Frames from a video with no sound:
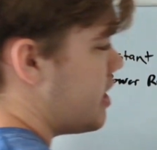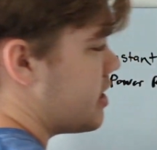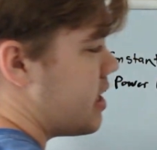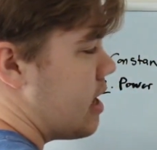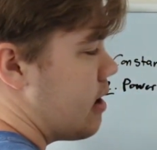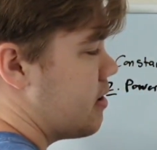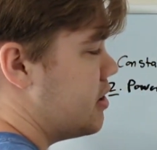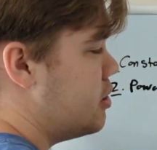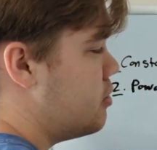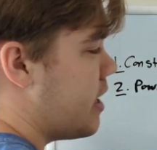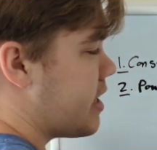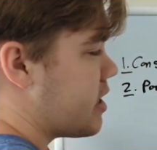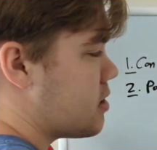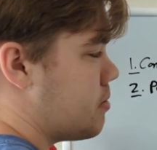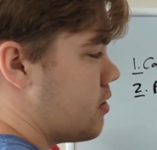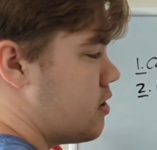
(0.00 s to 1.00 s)
and then our new
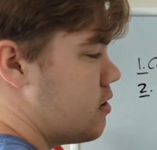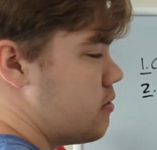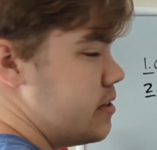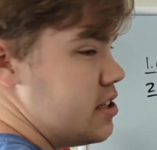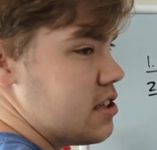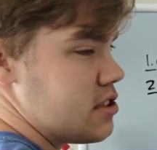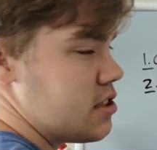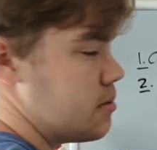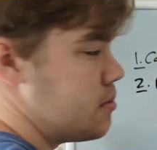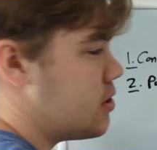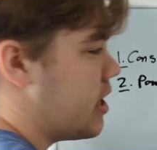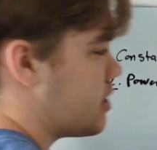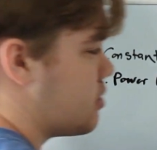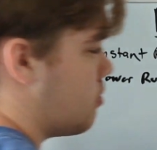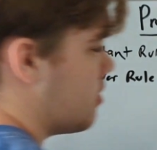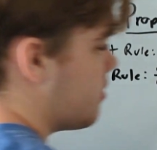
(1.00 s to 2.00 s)
exponent we just
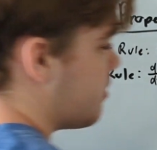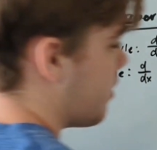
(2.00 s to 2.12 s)
subtract 1